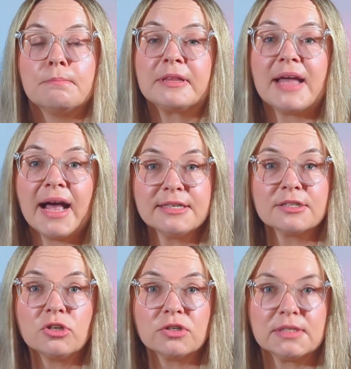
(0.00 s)
But
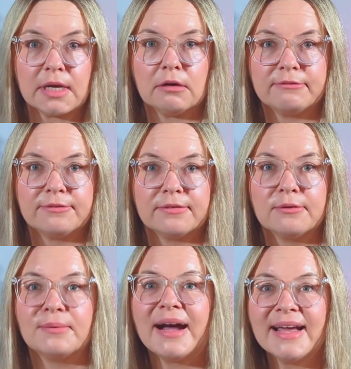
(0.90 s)
ask yourself,
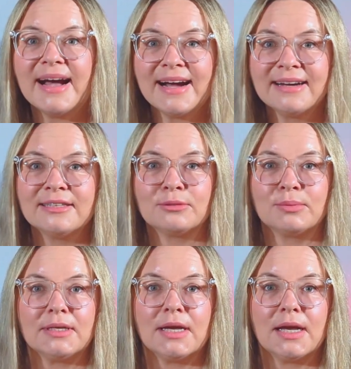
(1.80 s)
why aren't
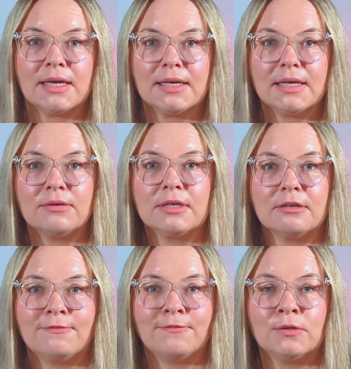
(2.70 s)
we hearing
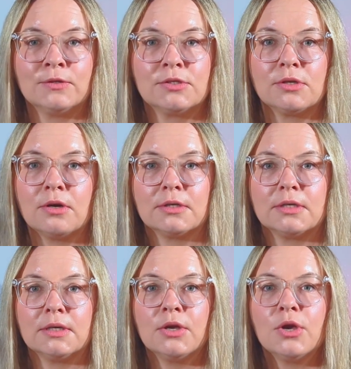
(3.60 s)
the full
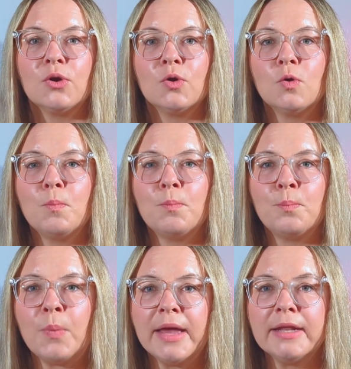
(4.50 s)
story? Who
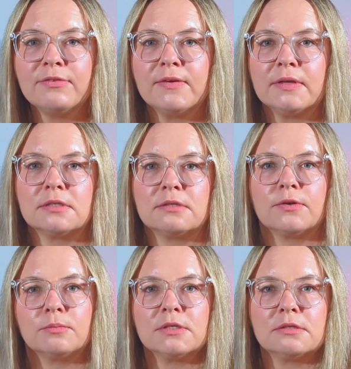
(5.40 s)
benefits
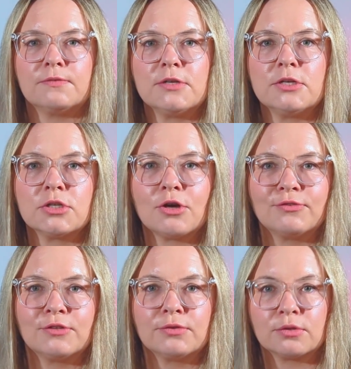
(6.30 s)
from this vision
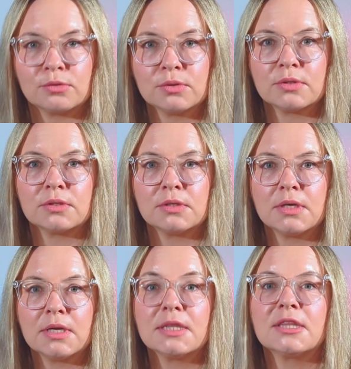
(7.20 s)
of the truth?
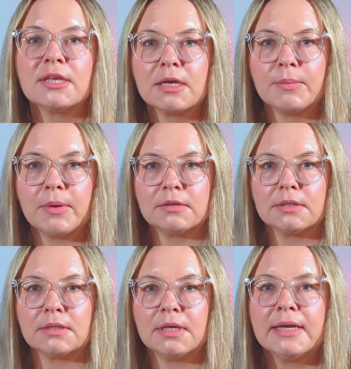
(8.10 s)
Think about
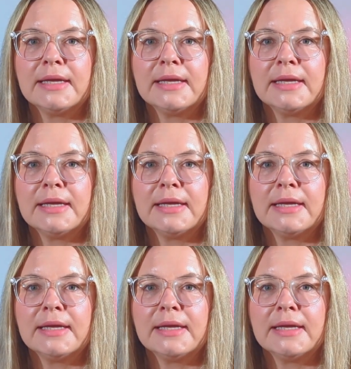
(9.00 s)
it.